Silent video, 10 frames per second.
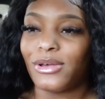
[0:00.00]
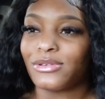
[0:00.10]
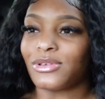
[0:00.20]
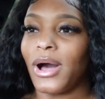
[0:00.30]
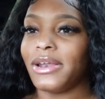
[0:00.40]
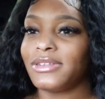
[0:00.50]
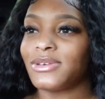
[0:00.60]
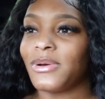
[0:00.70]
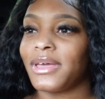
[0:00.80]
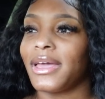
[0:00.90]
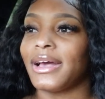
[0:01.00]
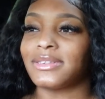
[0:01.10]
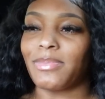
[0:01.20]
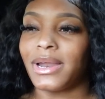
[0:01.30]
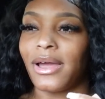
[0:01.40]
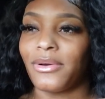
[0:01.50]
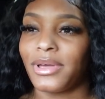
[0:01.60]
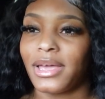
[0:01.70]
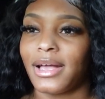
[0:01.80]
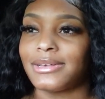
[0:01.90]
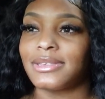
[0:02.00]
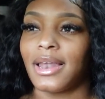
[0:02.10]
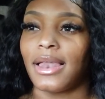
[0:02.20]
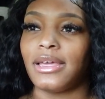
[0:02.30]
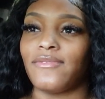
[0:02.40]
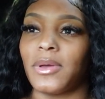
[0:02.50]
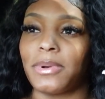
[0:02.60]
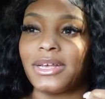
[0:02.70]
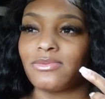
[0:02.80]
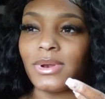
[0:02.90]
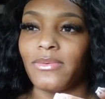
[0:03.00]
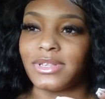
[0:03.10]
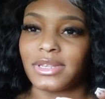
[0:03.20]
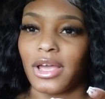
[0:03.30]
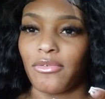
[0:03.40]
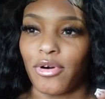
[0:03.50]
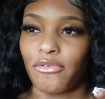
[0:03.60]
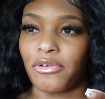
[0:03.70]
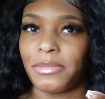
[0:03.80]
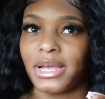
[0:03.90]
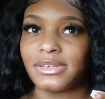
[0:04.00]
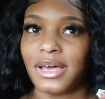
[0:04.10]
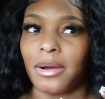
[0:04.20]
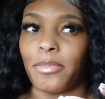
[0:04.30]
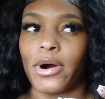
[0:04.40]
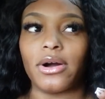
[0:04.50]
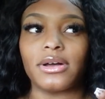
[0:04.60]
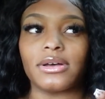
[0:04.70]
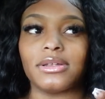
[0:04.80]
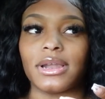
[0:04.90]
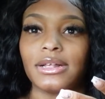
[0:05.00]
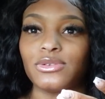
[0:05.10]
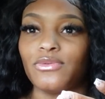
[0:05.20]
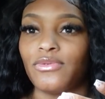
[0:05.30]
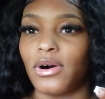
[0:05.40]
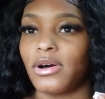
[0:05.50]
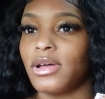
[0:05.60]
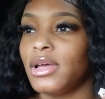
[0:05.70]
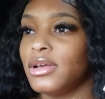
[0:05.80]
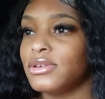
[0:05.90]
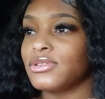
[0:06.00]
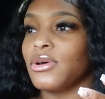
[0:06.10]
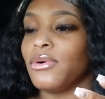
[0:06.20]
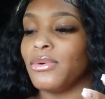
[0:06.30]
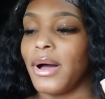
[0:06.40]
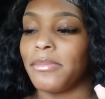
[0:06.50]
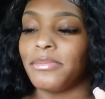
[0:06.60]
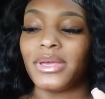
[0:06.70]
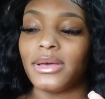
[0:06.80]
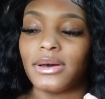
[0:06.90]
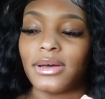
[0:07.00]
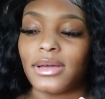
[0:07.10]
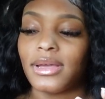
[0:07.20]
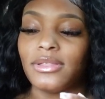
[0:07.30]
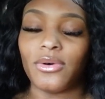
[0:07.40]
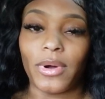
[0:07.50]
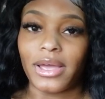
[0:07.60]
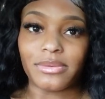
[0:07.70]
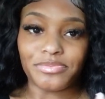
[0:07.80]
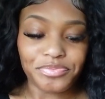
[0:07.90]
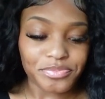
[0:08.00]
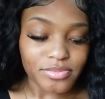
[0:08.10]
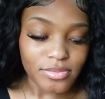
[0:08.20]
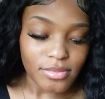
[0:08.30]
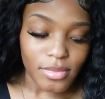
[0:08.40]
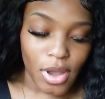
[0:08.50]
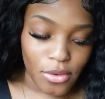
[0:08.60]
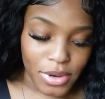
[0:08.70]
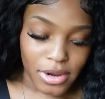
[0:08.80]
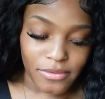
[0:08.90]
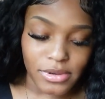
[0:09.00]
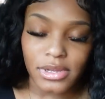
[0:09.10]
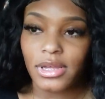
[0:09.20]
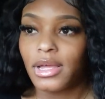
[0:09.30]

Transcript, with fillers: so i need to go get gas i'm probably not gonna get gas till i leave the place really wasn't that far from me it's at a park not too far so i'm gonna be good either way or whatever